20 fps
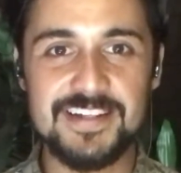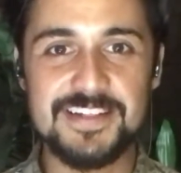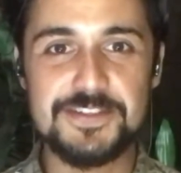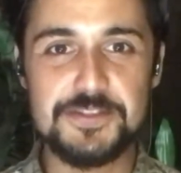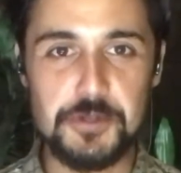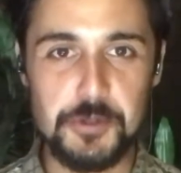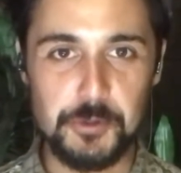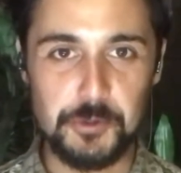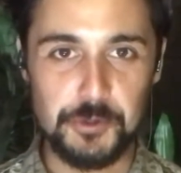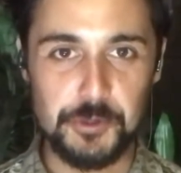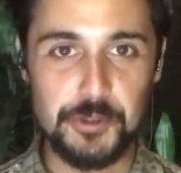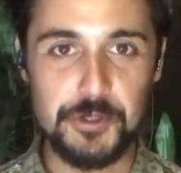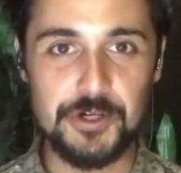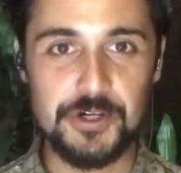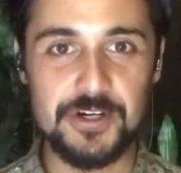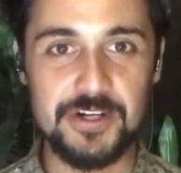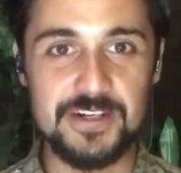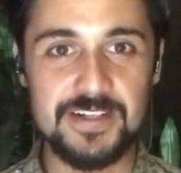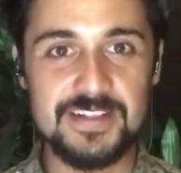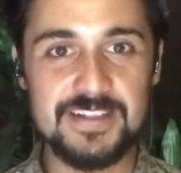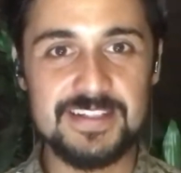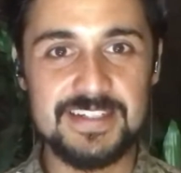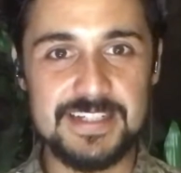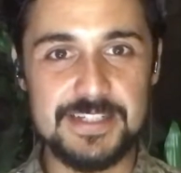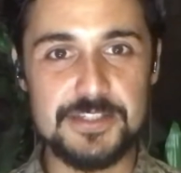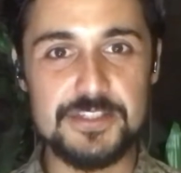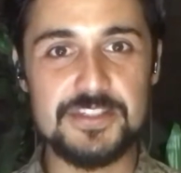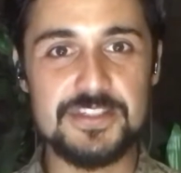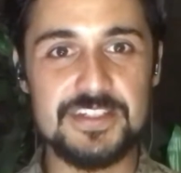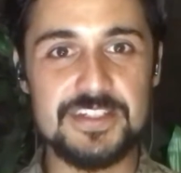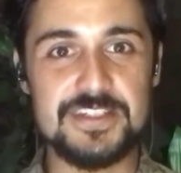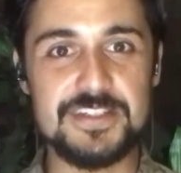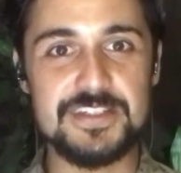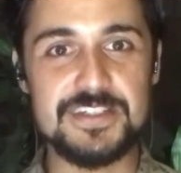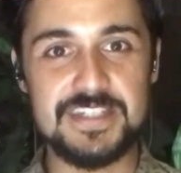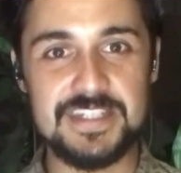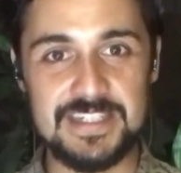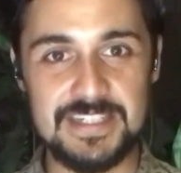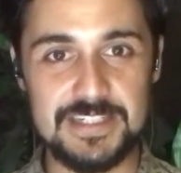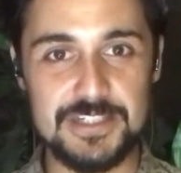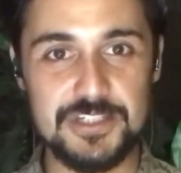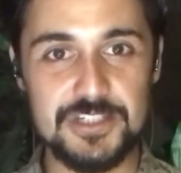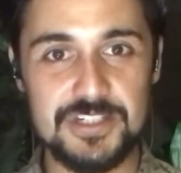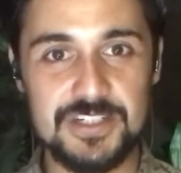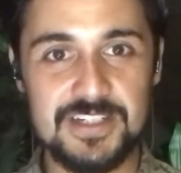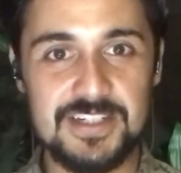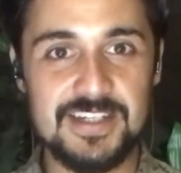to learn is to teach.